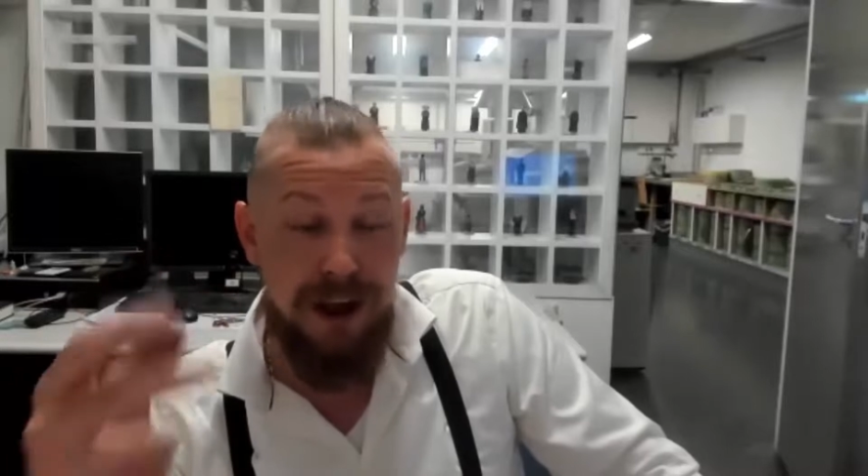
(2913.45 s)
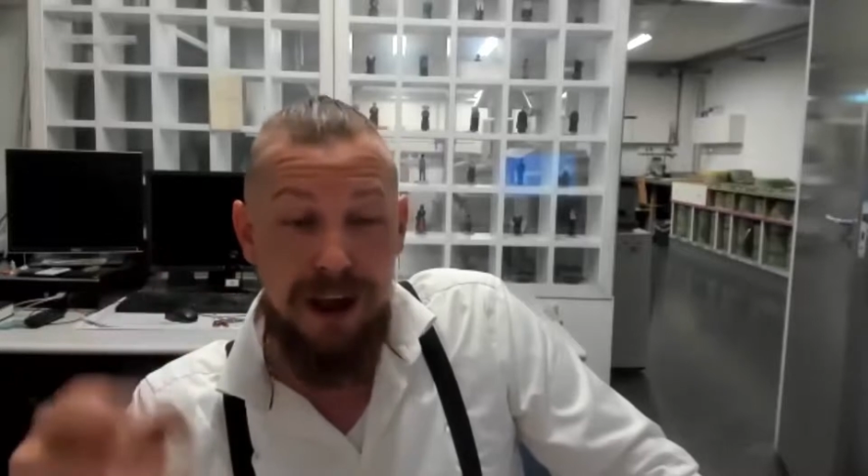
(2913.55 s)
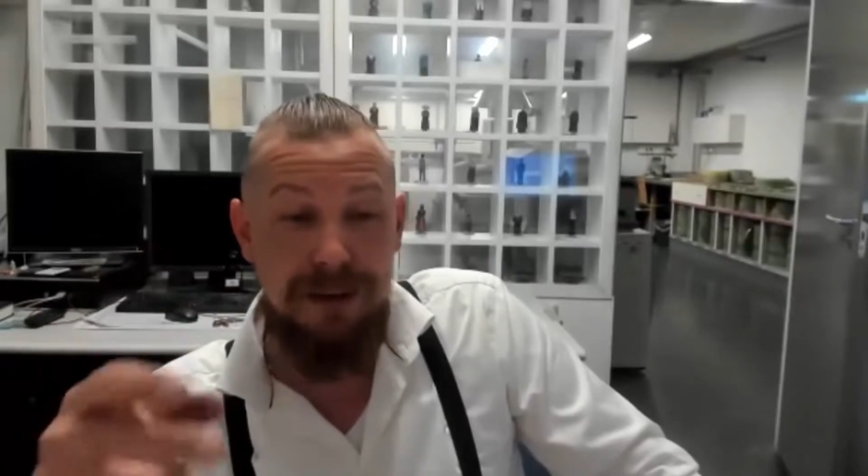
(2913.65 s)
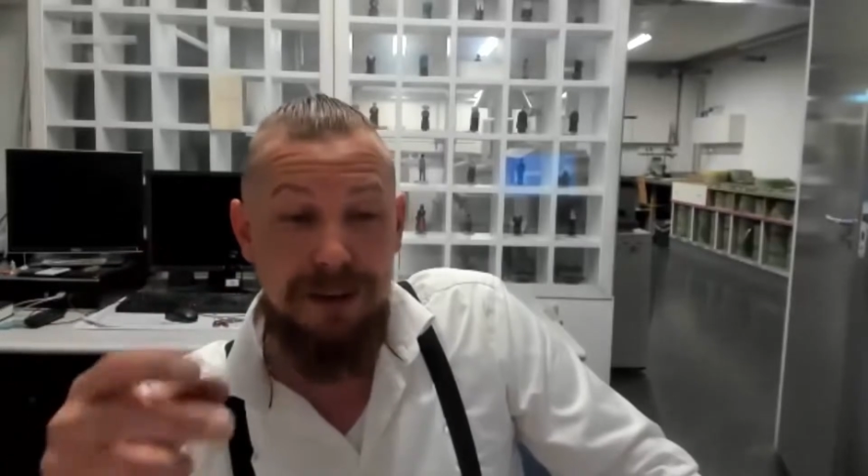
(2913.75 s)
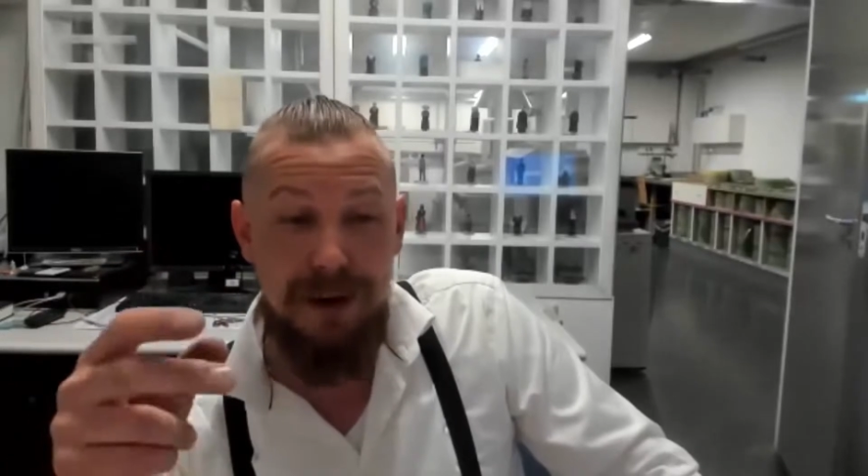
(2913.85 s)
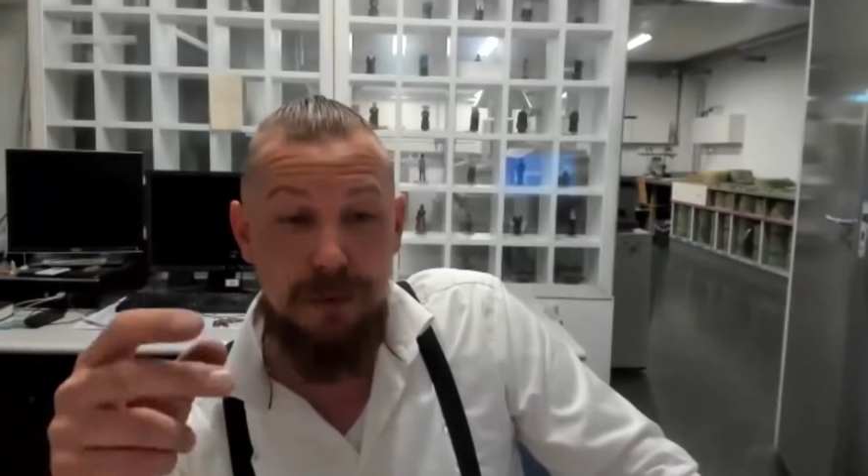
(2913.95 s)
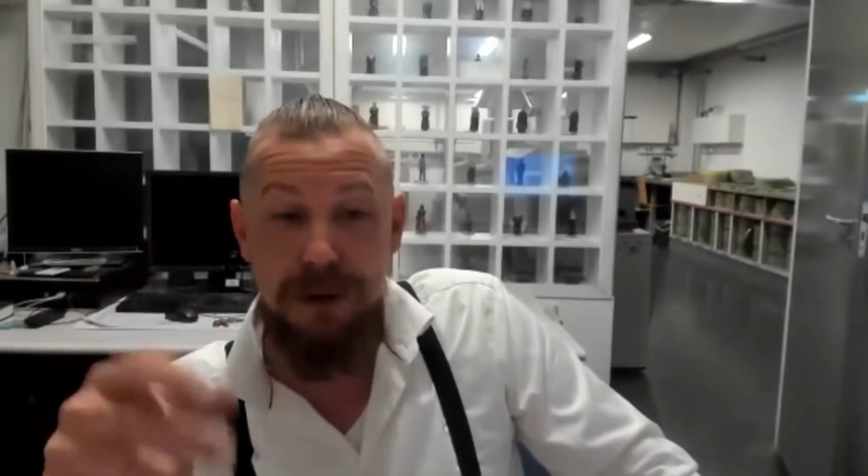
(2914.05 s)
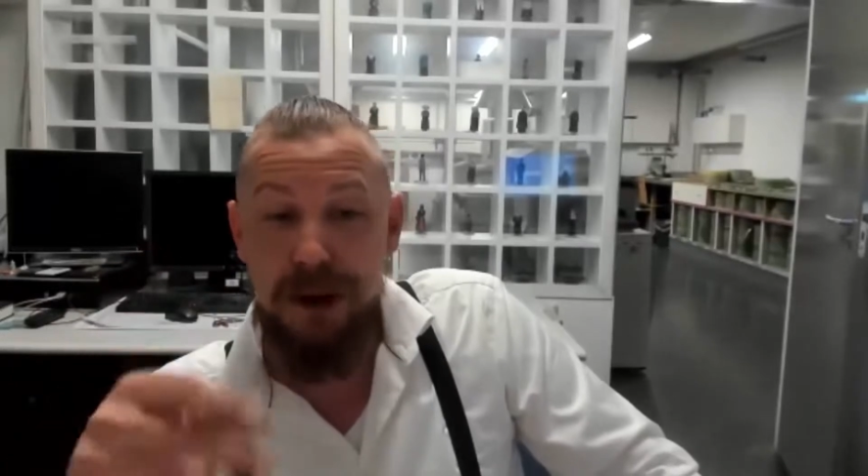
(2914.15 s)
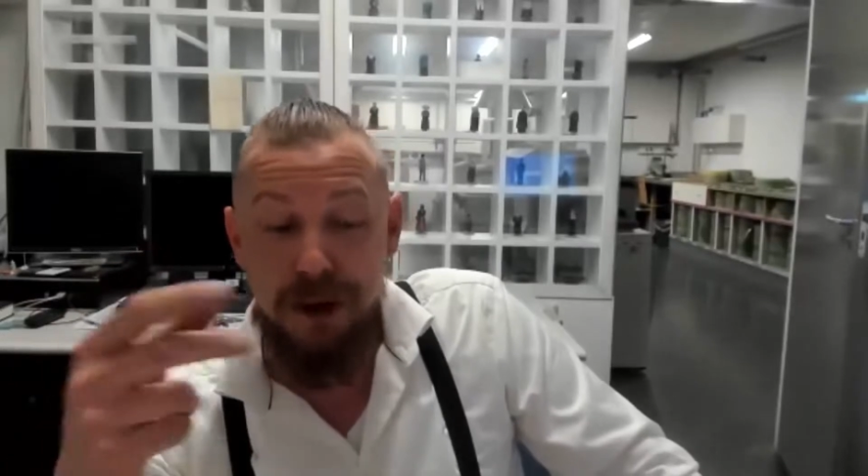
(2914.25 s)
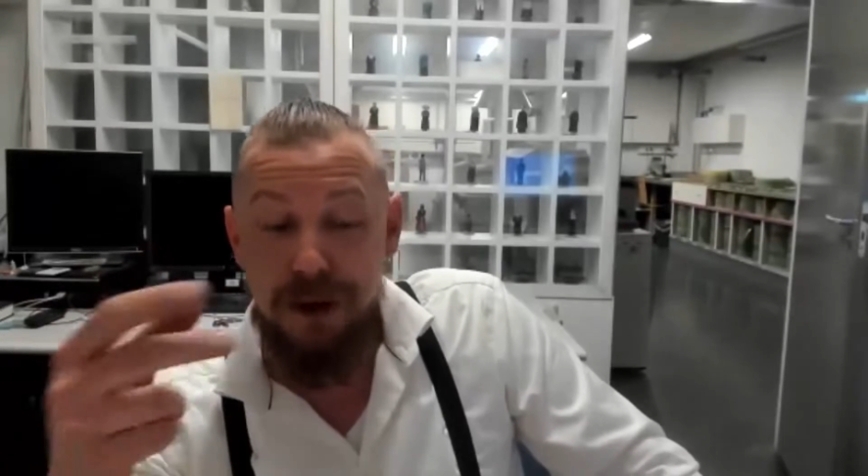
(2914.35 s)
and then
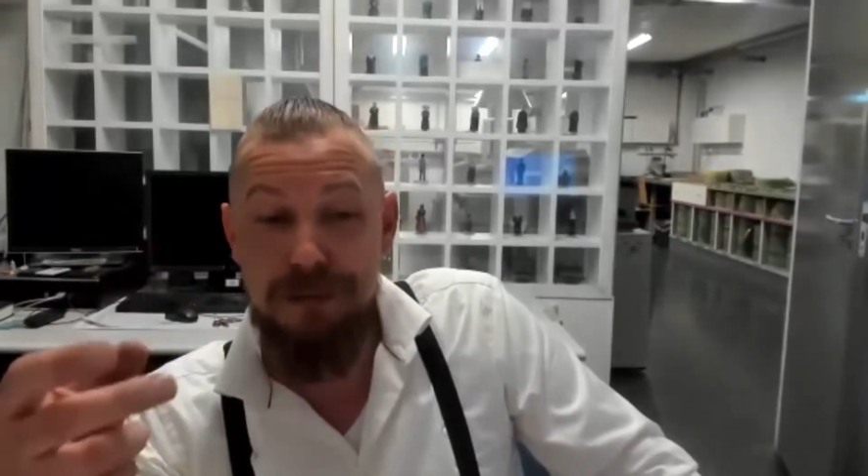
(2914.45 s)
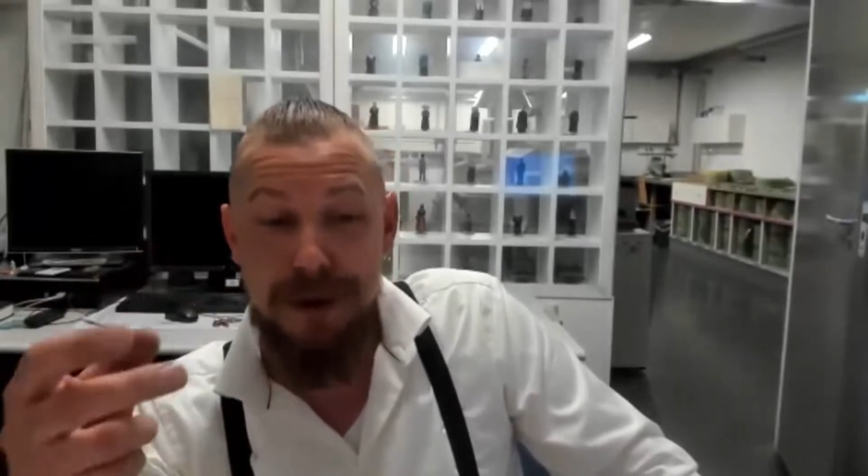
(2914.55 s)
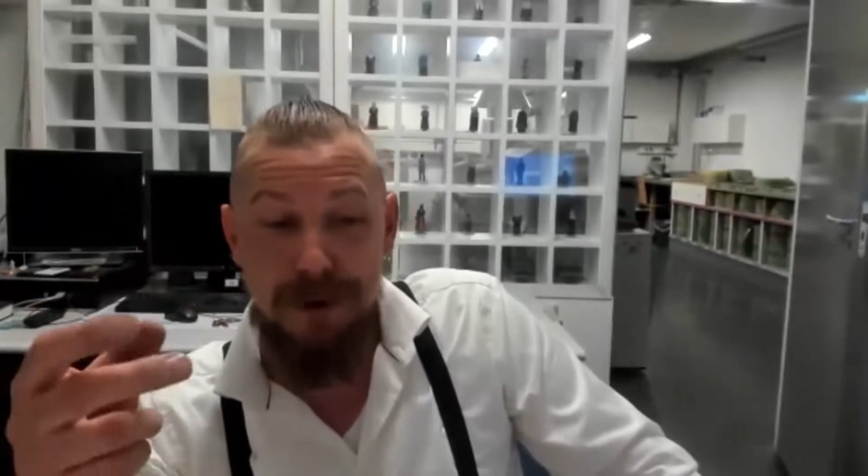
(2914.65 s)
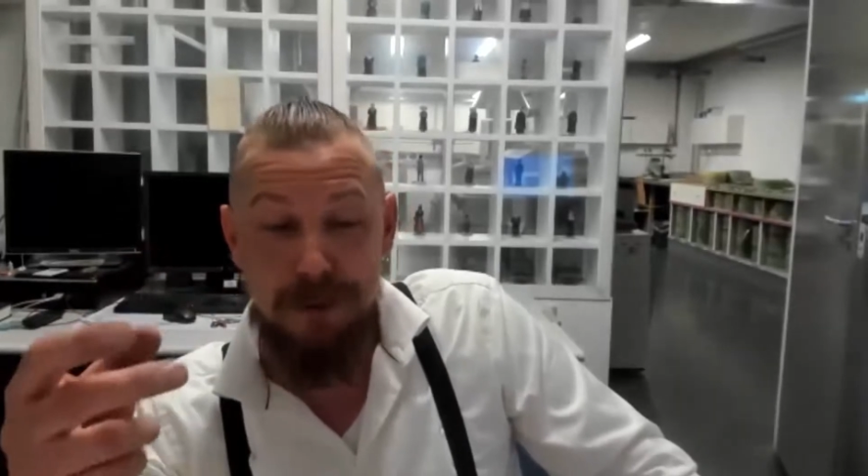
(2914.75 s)
with the lost